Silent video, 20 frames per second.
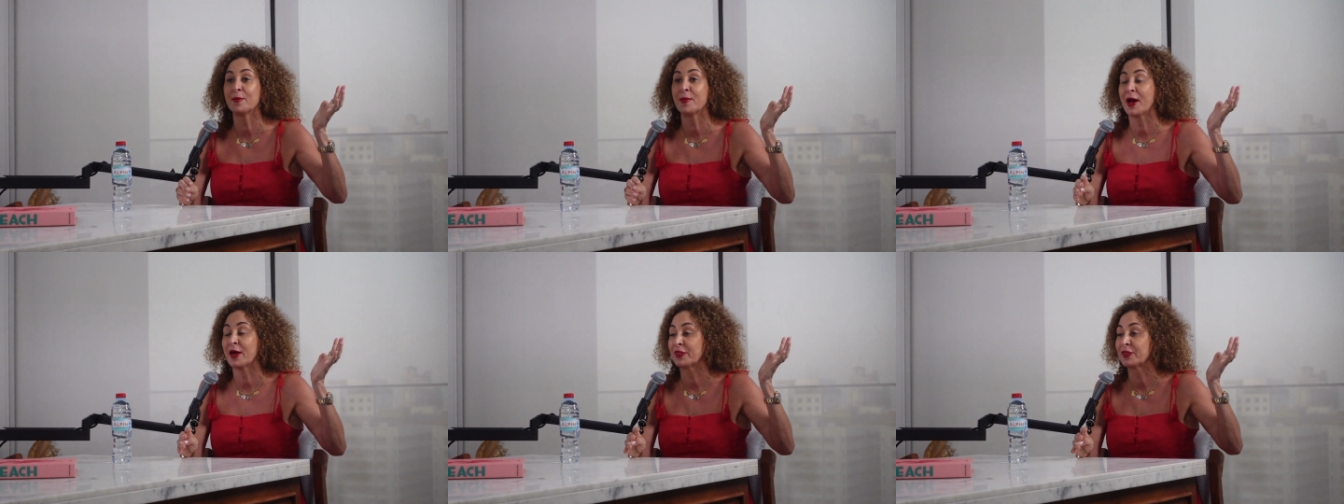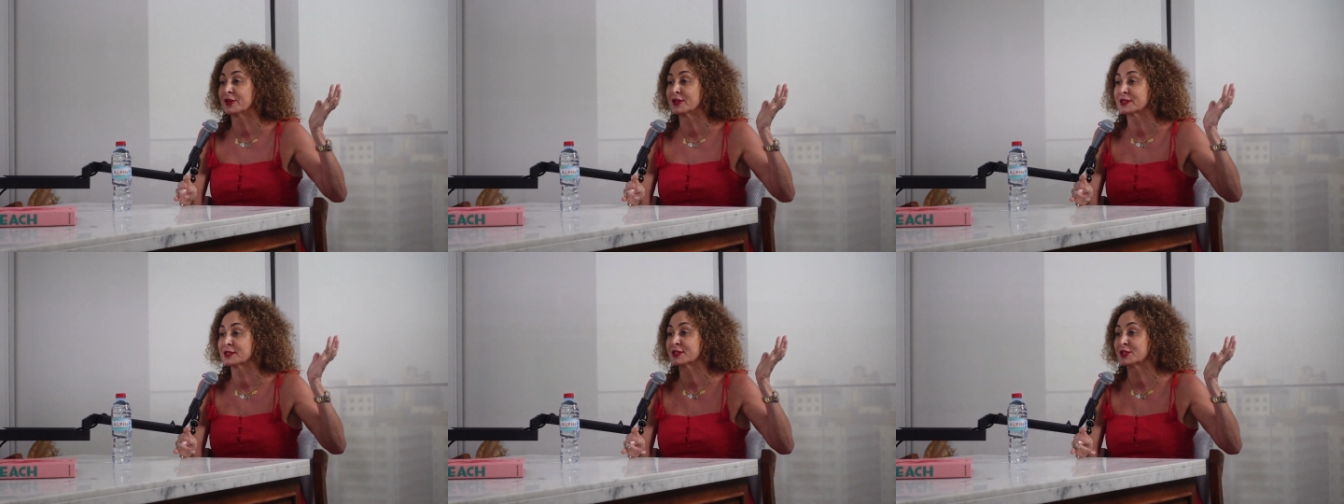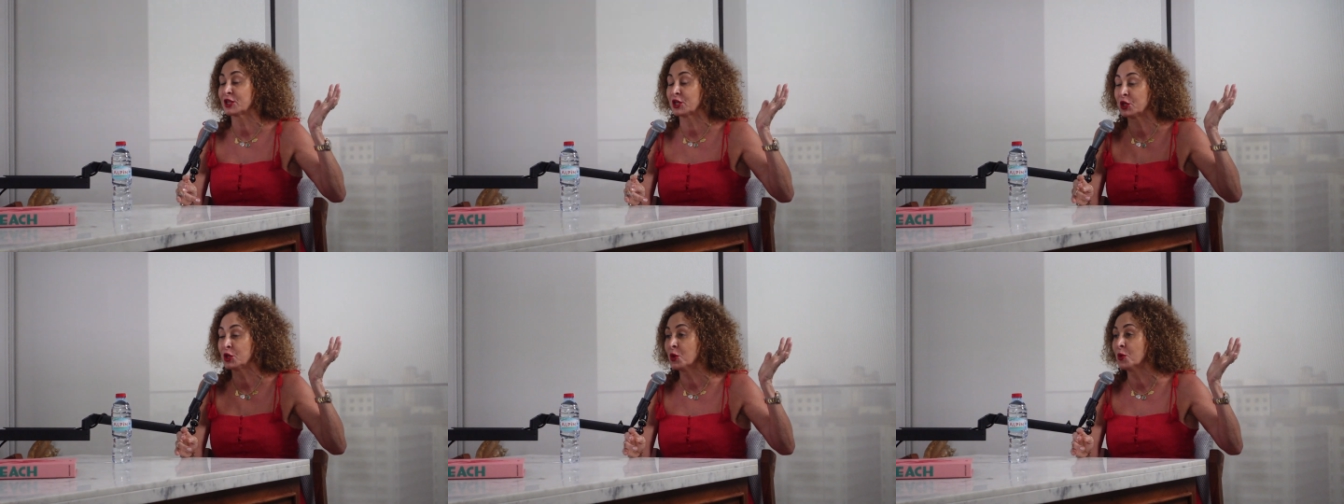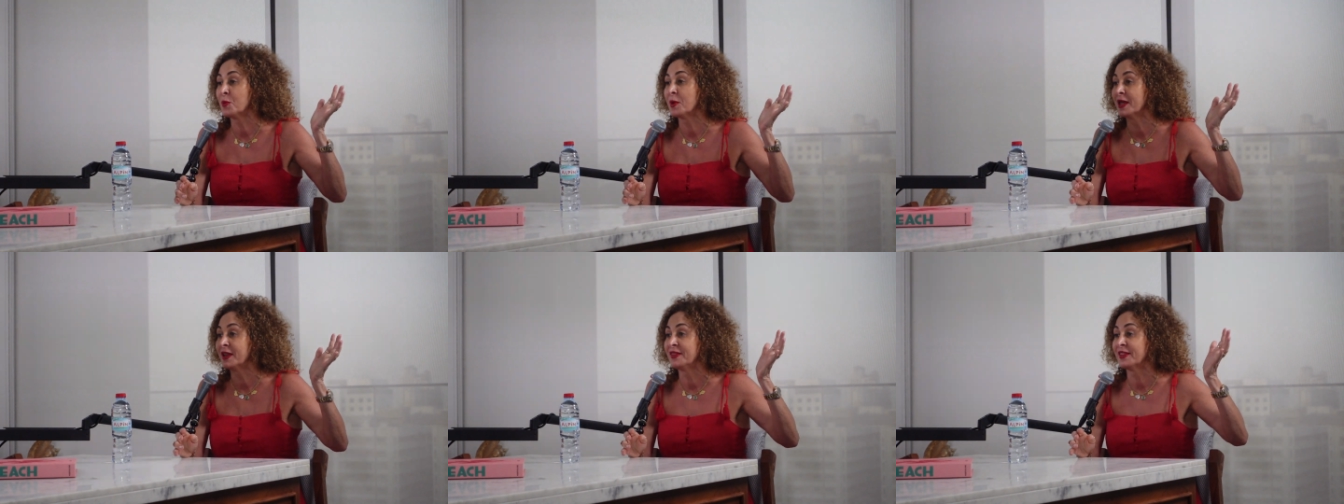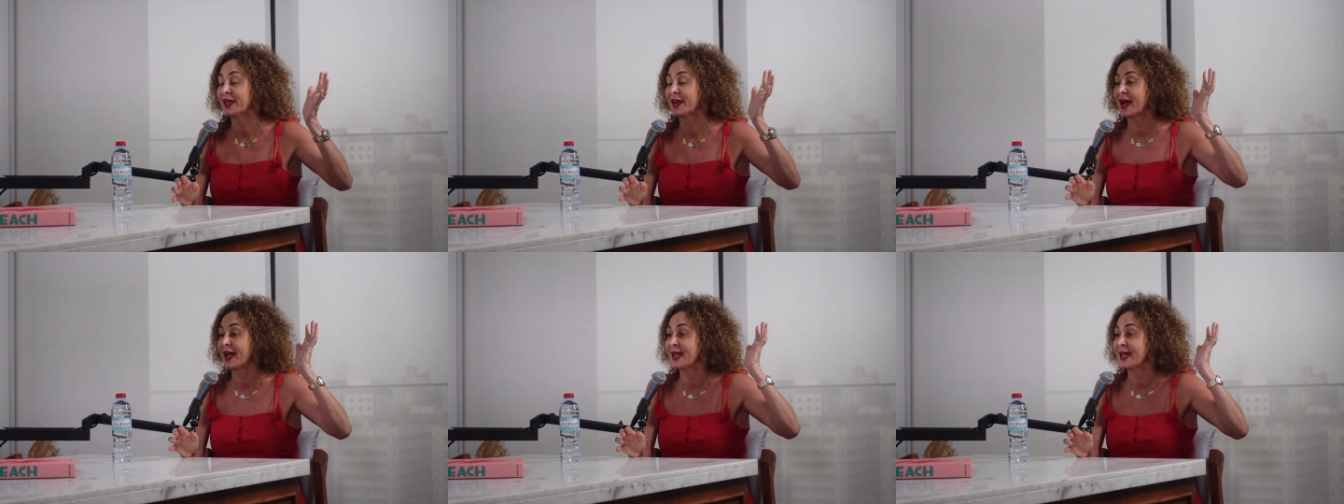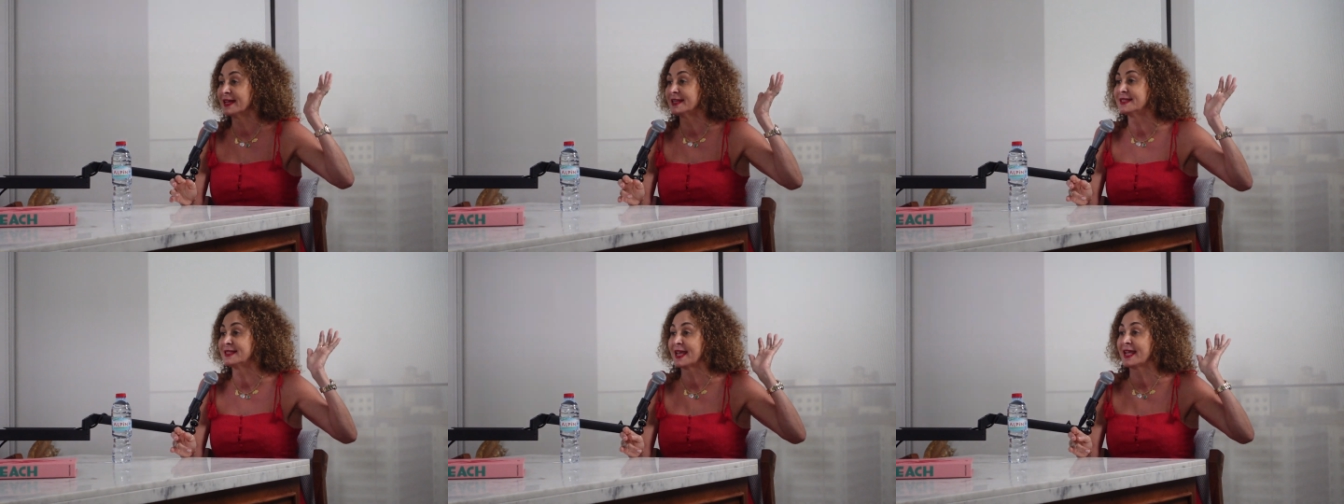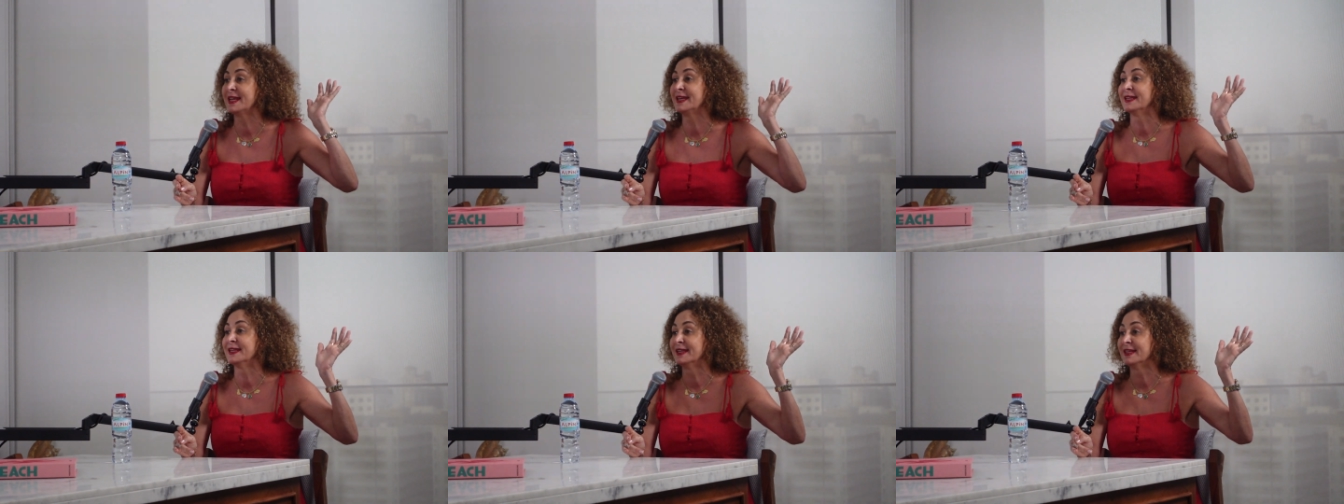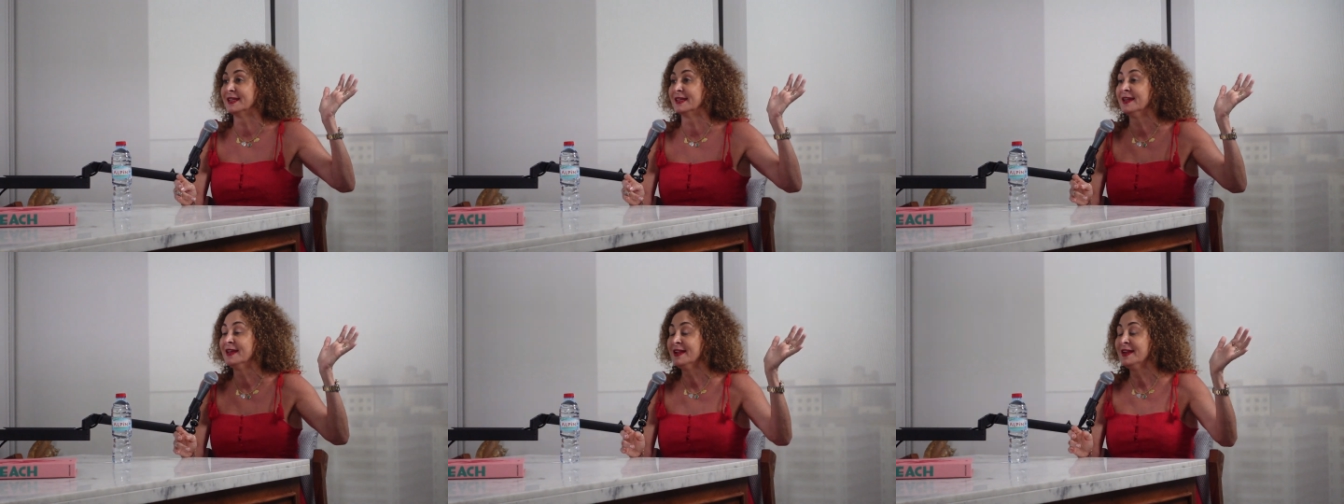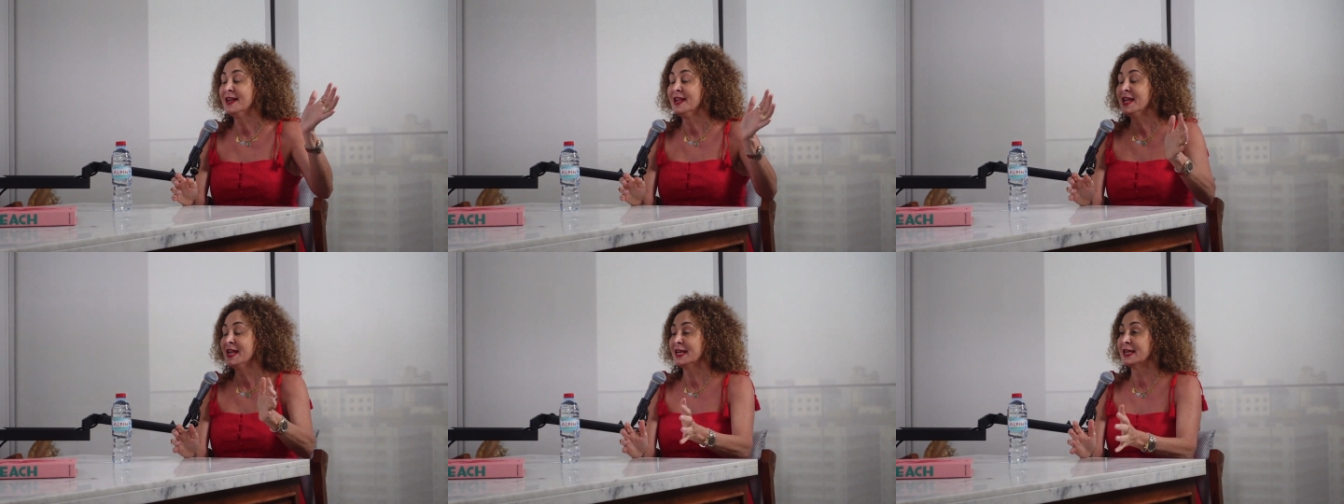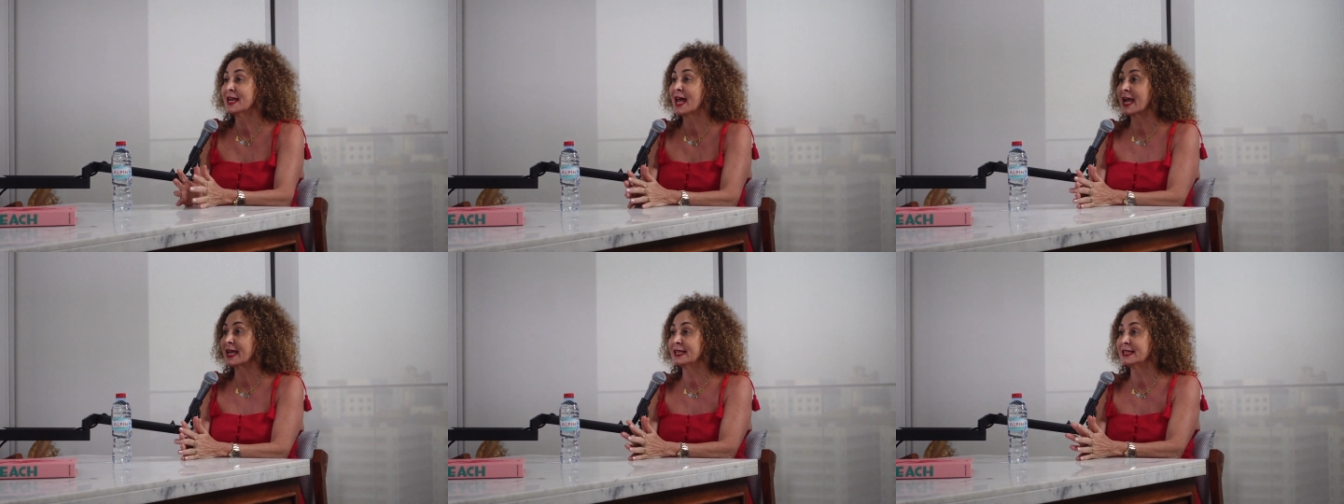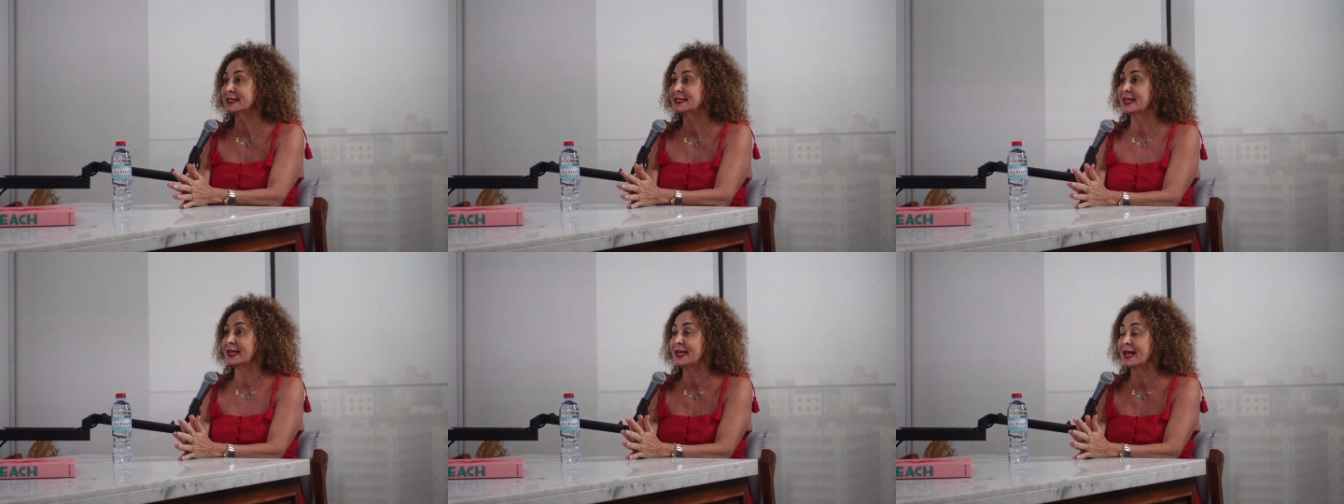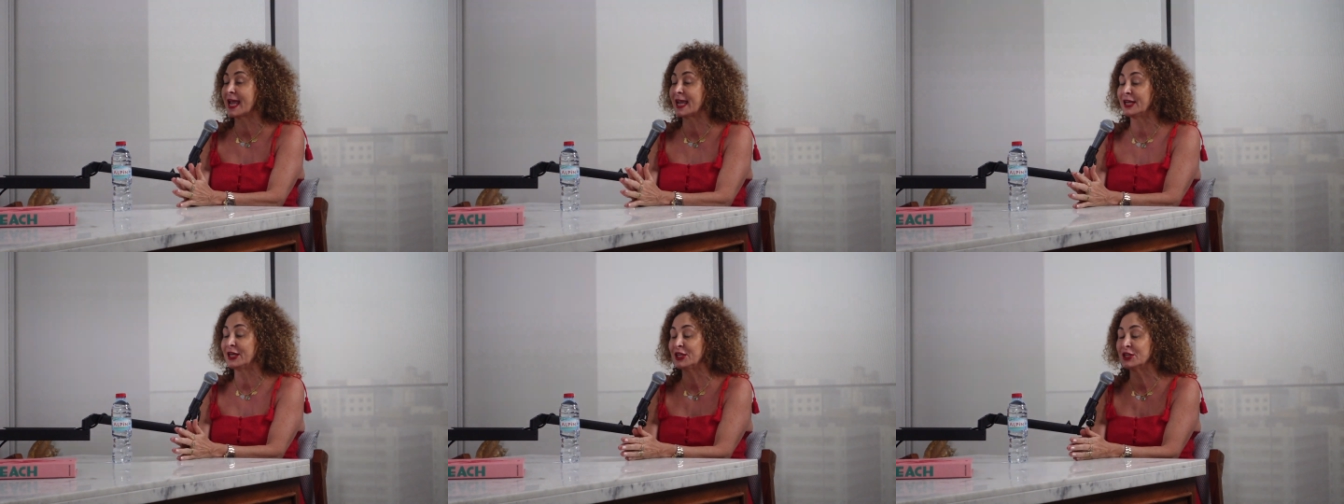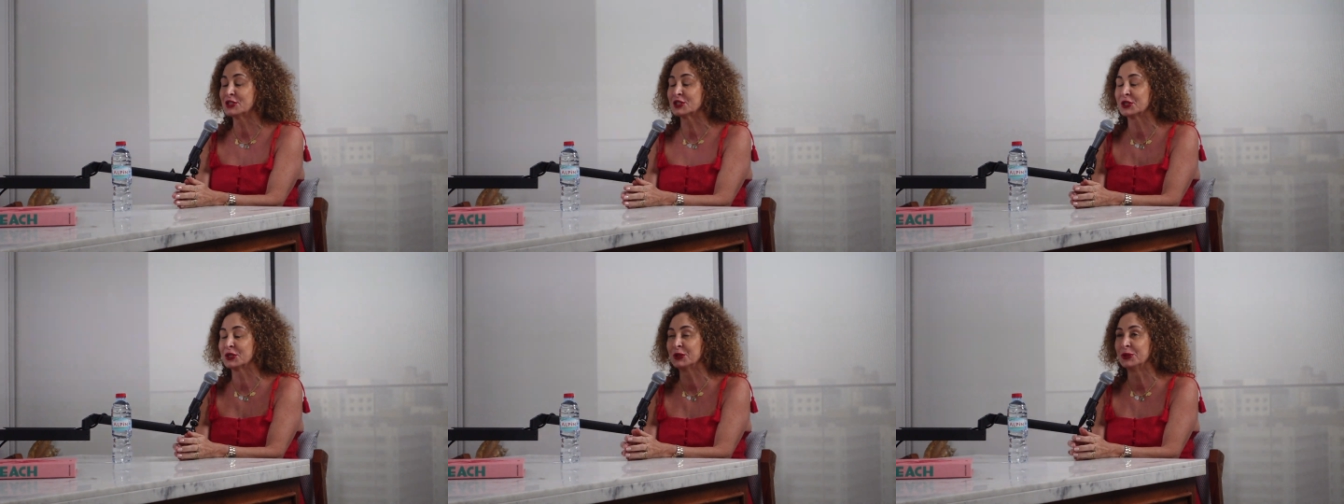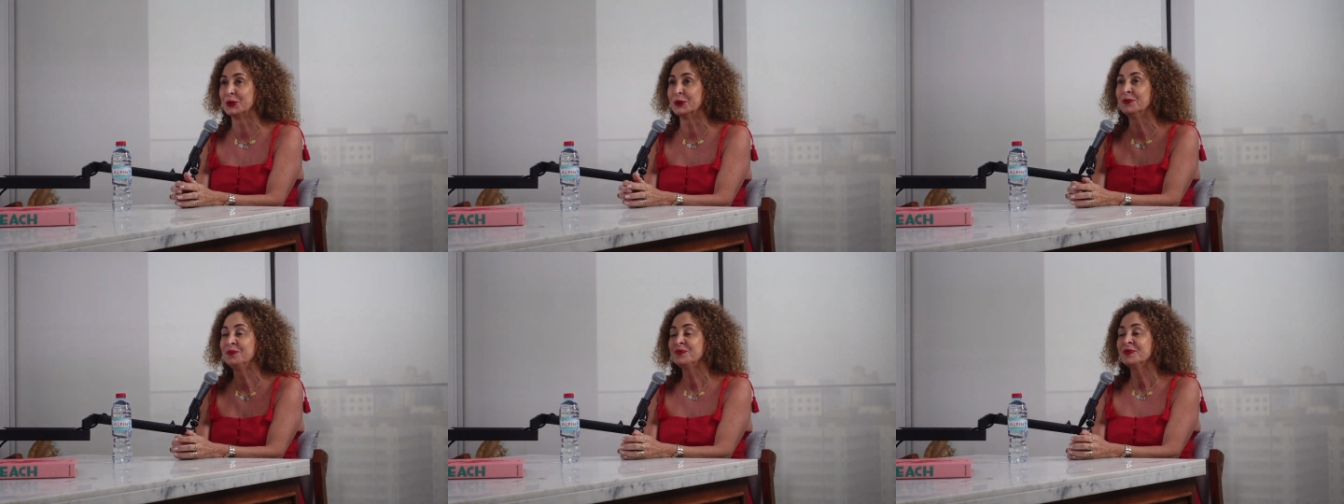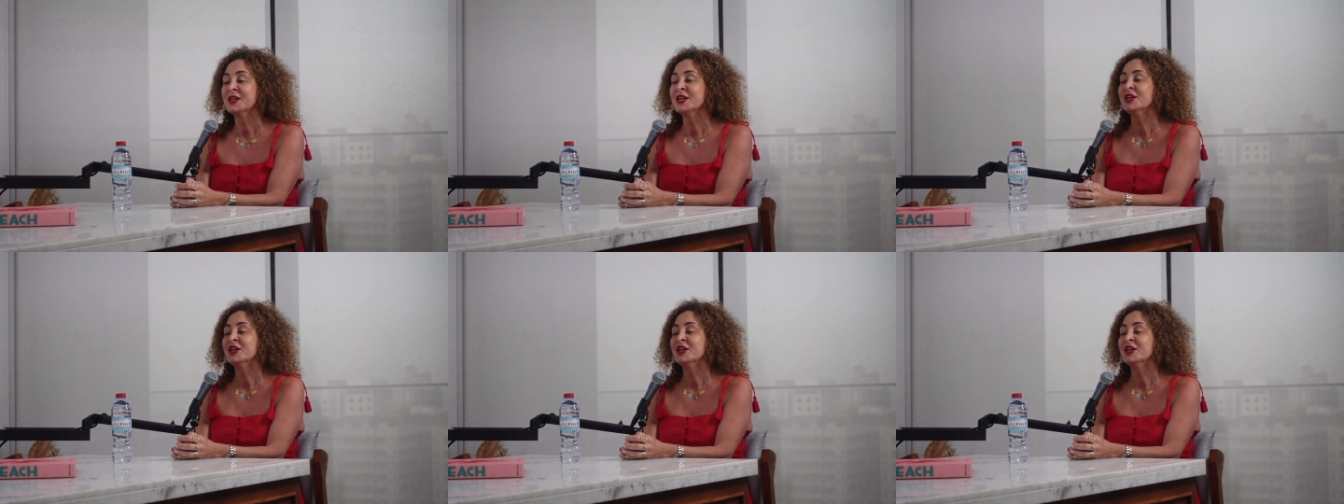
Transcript: about this human that I had dated in 1982.